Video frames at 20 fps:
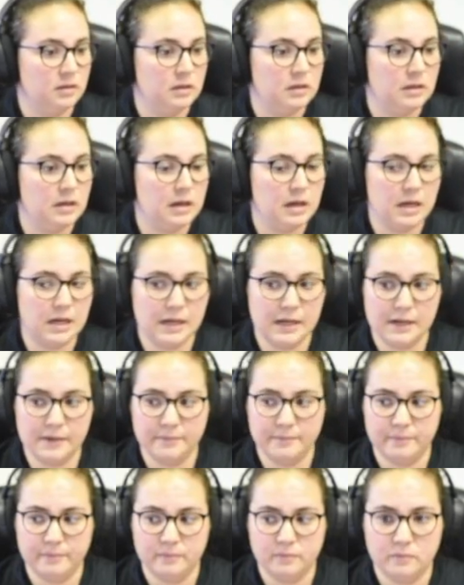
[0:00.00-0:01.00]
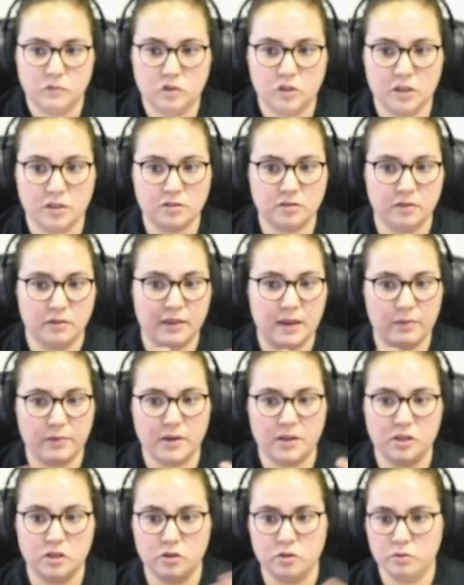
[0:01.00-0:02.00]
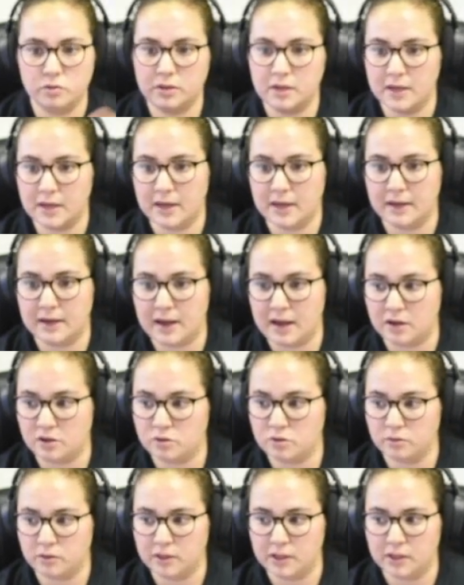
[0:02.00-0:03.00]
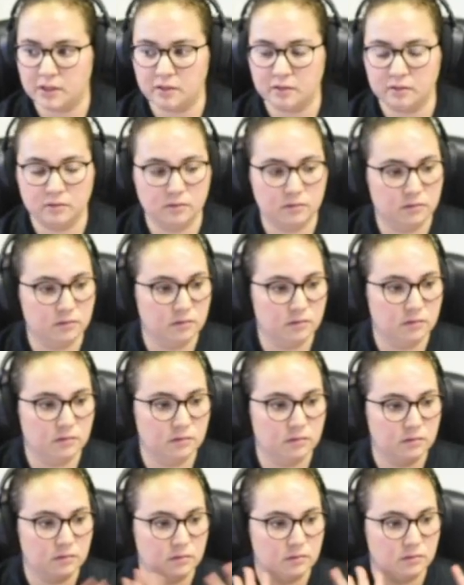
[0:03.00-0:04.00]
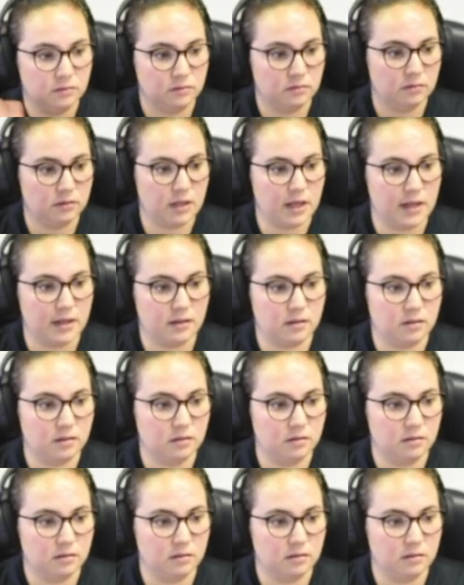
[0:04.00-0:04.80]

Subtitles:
Just so that way you can actually, like,